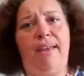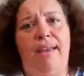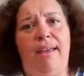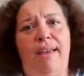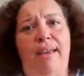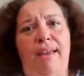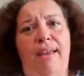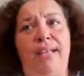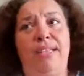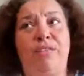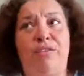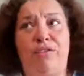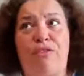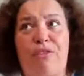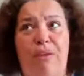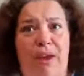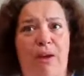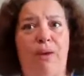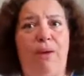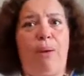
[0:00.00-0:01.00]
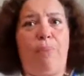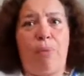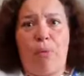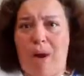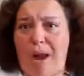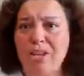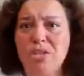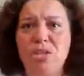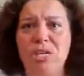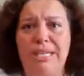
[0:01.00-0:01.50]
It's very
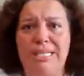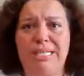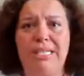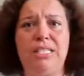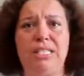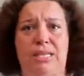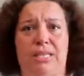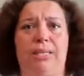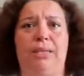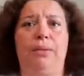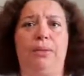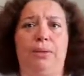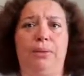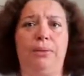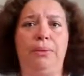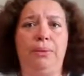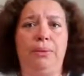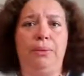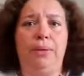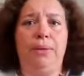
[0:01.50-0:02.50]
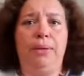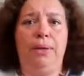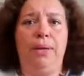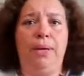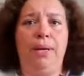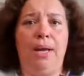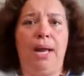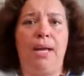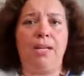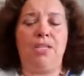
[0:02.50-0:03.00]
precious to you.
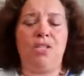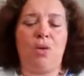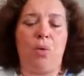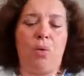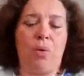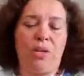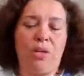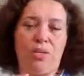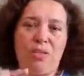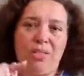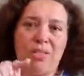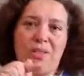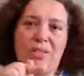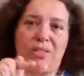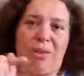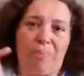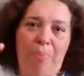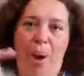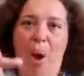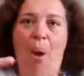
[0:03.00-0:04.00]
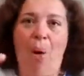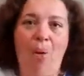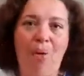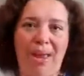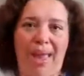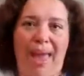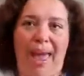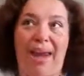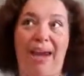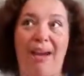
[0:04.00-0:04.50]
And so when you start to
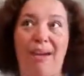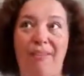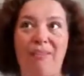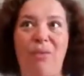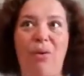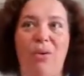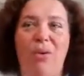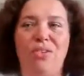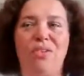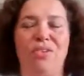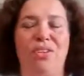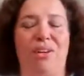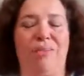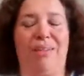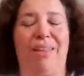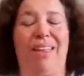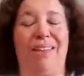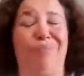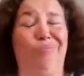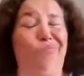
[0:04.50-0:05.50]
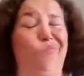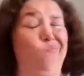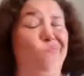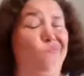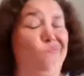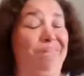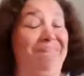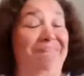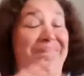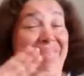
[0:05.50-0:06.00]
poke at it, of course you're going to be like,
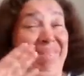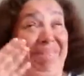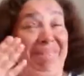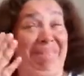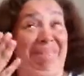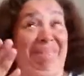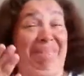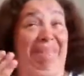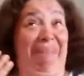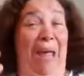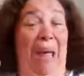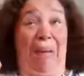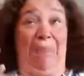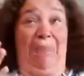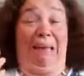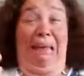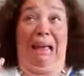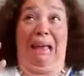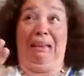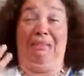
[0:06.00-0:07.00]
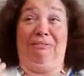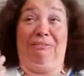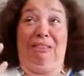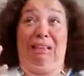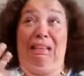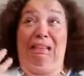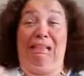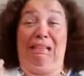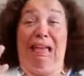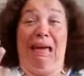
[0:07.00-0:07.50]
I'm getting
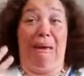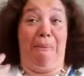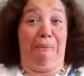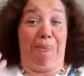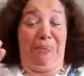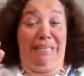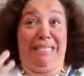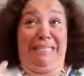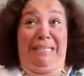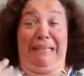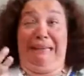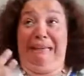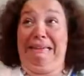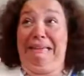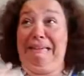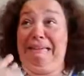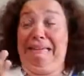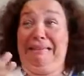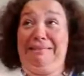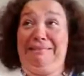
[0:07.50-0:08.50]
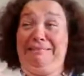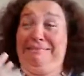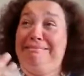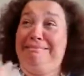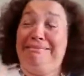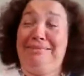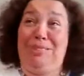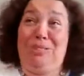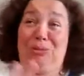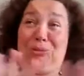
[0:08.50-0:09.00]
verklempt here.
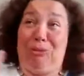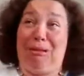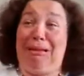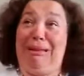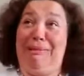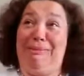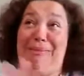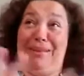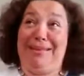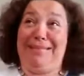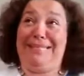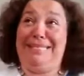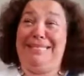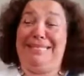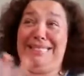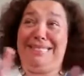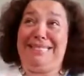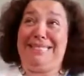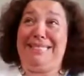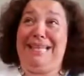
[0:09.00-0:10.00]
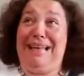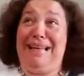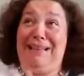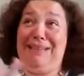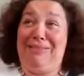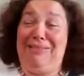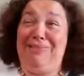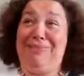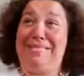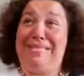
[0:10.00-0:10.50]
To work amongst
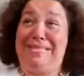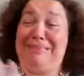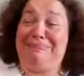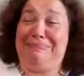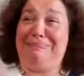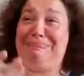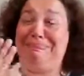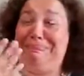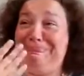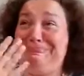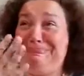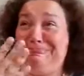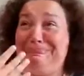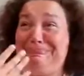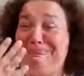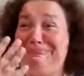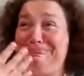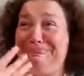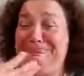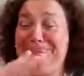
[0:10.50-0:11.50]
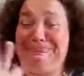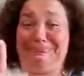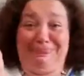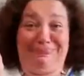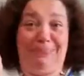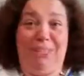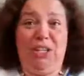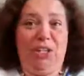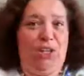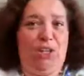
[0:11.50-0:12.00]
yourselves.
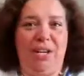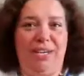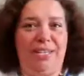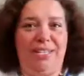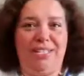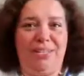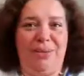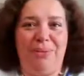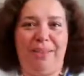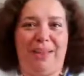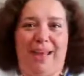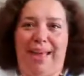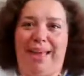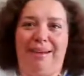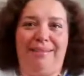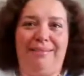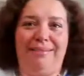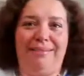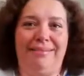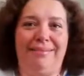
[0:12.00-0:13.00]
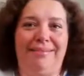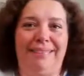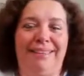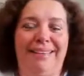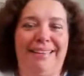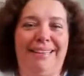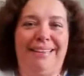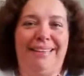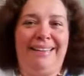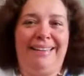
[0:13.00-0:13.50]
You're going to do that.
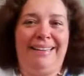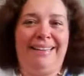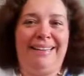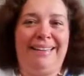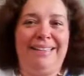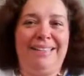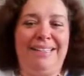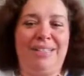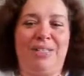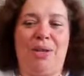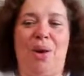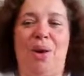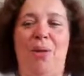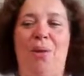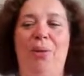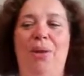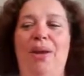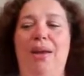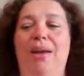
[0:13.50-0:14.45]
So